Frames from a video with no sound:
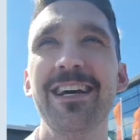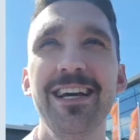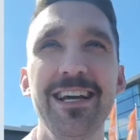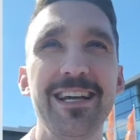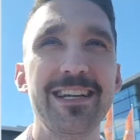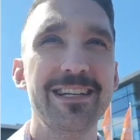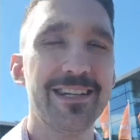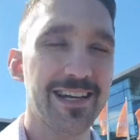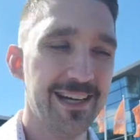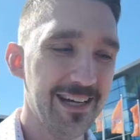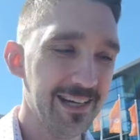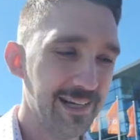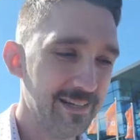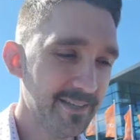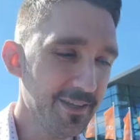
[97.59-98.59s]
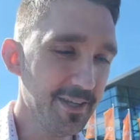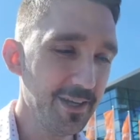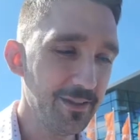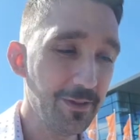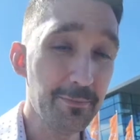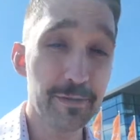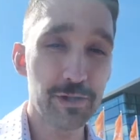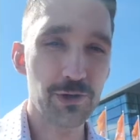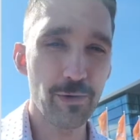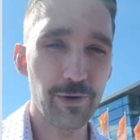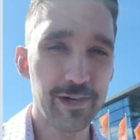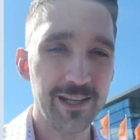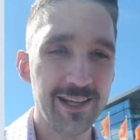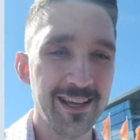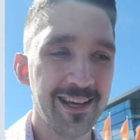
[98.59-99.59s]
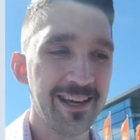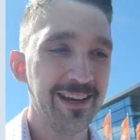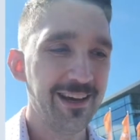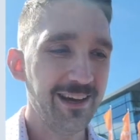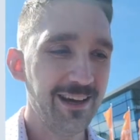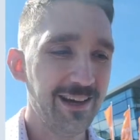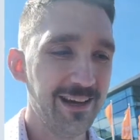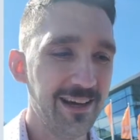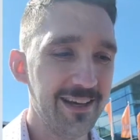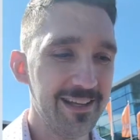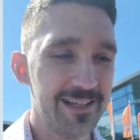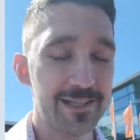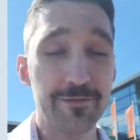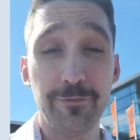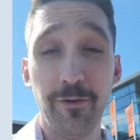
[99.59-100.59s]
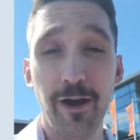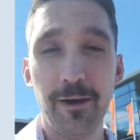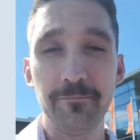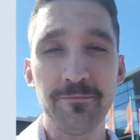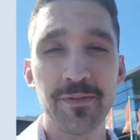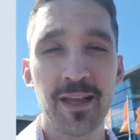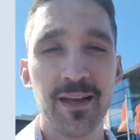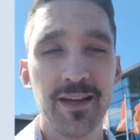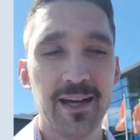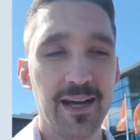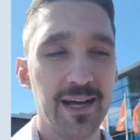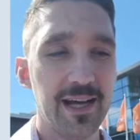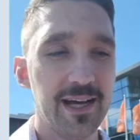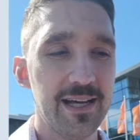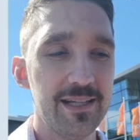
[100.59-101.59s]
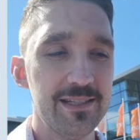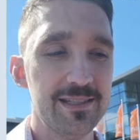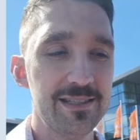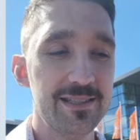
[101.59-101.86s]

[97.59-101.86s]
and uh, uh, the majority uh, is from uh,